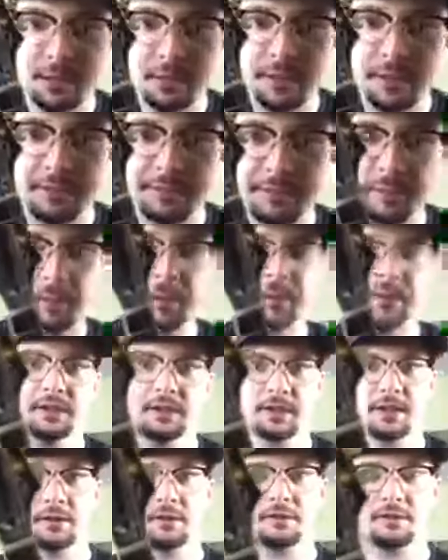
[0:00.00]
You have no
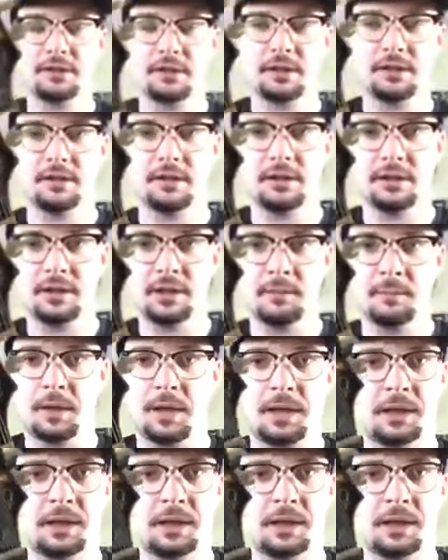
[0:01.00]
idea how excited I am.